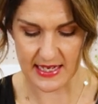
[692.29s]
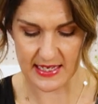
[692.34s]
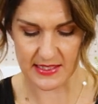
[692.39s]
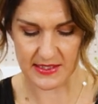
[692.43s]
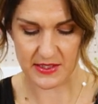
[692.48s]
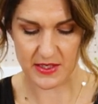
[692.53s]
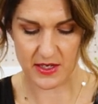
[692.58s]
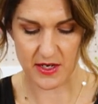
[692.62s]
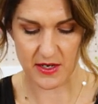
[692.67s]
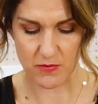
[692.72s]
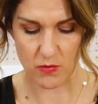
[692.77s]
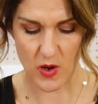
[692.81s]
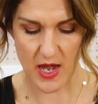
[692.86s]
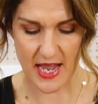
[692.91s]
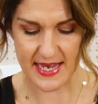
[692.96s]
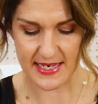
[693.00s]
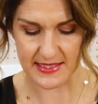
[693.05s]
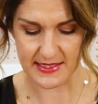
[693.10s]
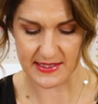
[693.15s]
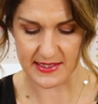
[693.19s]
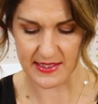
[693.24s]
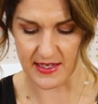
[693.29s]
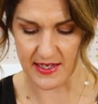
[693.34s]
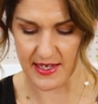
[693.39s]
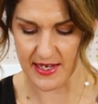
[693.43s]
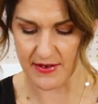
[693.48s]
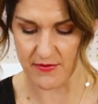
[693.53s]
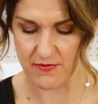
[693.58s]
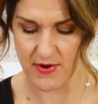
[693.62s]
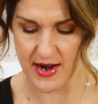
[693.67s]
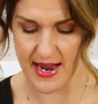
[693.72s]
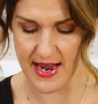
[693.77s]
It's got a waist
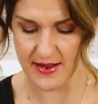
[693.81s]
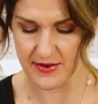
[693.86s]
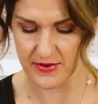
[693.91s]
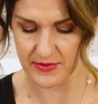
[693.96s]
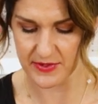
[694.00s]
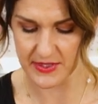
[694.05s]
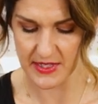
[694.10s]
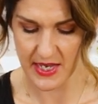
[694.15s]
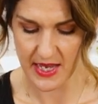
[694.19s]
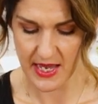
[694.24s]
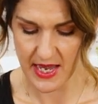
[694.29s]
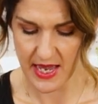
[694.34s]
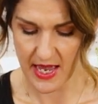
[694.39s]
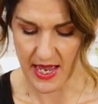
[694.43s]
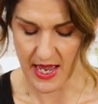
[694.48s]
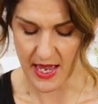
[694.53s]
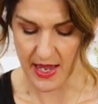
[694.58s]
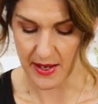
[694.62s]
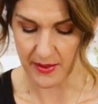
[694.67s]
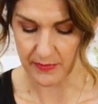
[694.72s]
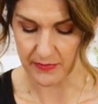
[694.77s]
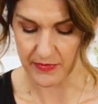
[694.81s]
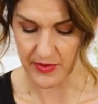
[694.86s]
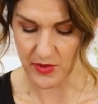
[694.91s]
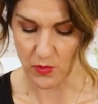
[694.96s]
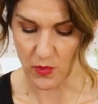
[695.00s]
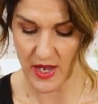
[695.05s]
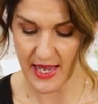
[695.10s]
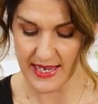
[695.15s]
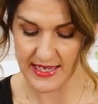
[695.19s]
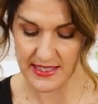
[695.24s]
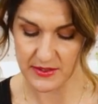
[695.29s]
tie round um, the
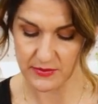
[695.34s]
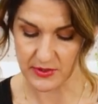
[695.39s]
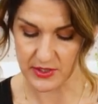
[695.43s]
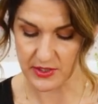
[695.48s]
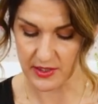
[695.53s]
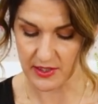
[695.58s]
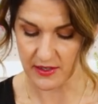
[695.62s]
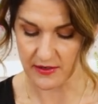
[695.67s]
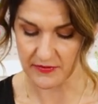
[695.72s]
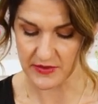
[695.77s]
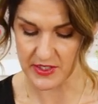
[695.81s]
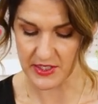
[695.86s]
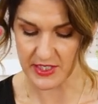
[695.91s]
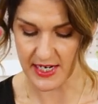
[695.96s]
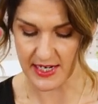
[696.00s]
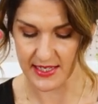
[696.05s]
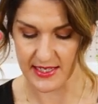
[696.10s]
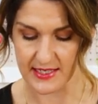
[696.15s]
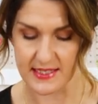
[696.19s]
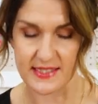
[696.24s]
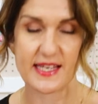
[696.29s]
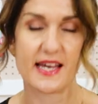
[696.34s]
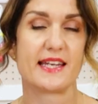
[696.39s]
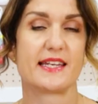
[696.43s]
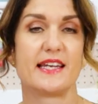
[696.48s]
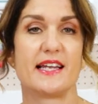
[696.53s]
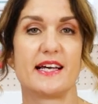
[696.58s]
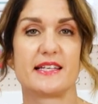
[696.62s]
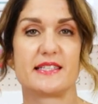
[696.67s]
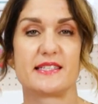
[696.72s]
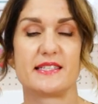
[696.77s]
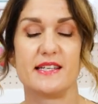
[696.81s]
waist, which a lot of the jackets had
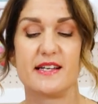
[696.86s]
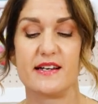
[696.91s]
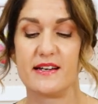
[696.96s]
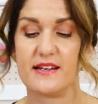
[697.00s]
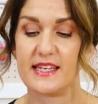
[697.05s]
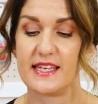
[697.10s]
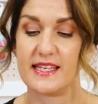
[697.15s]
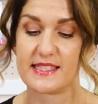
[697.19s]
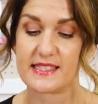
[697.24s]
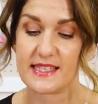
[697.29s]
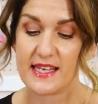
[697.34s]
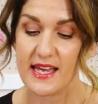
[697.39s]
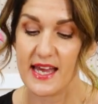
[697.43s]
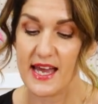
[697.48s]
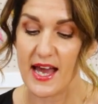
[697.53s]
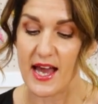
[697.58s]
last night,